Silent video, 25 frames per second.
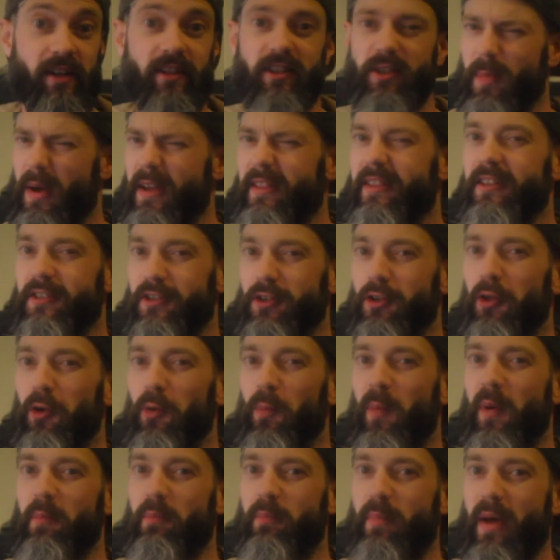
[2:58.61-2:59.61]
to make things a
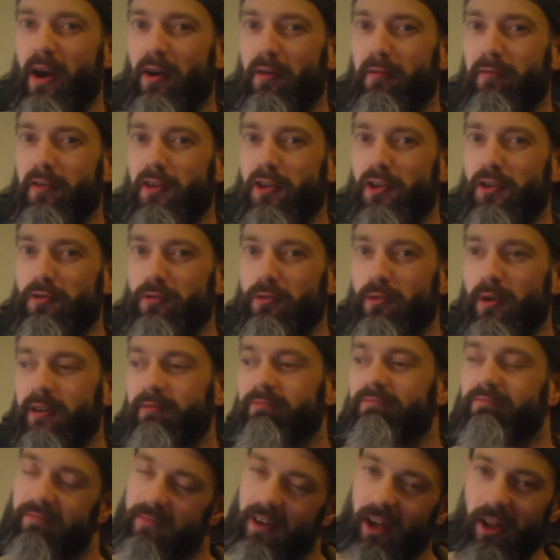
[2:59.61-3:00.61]
little bit better for you
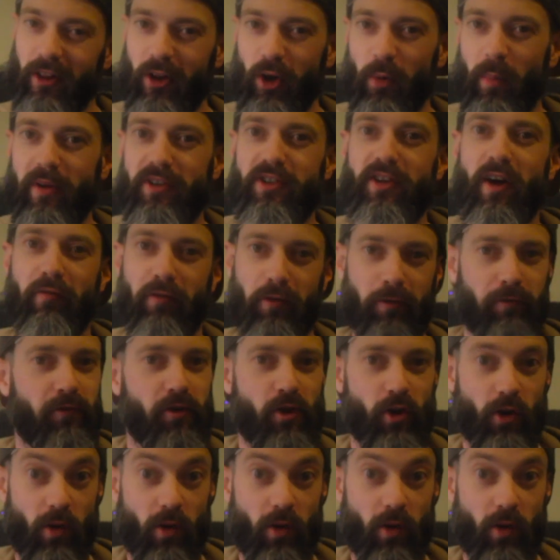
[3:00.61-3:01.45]
and a little bit tougher for